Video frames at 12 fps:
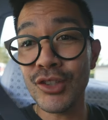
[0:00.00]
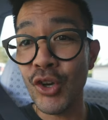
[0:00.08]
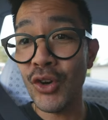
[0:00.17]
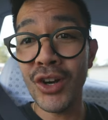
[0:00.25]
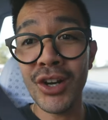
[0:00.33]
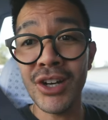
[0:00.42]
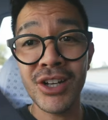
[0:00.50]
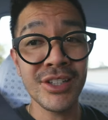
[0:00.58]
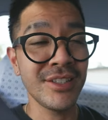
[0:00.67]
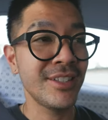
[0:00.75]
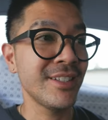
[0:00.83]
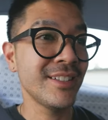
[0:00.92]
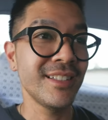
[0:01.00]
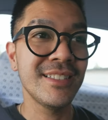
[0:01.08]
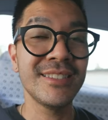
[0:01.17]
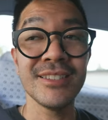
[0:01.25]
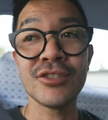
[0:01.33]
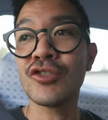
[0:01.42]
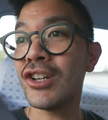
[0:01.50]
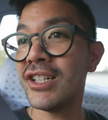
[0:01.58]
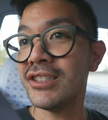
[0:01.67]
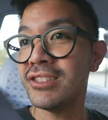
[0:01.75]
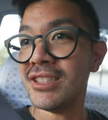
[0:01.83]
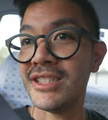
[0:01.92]
so hot, this is
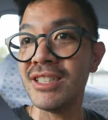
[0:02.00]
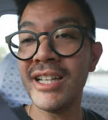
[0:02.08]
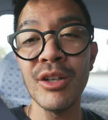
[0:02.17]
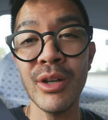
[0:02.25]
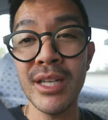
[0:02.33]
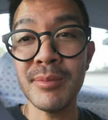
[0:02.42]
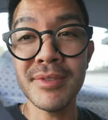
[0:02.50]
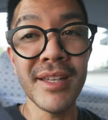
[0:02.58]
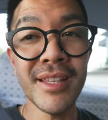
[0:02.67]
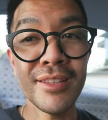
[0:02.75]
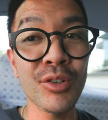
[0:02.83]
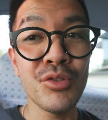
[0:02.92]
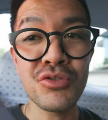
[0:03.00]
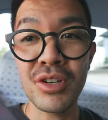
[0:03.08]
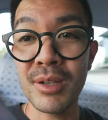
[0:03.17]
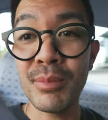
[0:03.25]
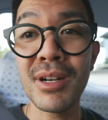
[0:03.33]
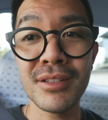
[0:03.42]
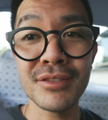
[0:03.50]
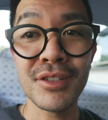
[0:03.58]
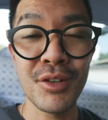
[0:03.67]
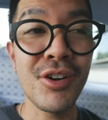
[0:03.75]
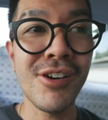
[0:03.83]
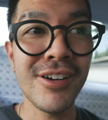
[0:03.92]
crazy. I know I keep saying that the whole trip, but it's
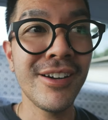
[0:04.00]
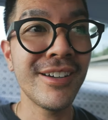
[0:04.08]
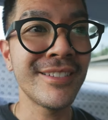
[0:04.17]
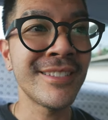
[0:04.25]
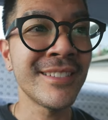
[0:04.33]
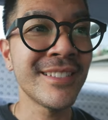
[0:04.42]
so hot.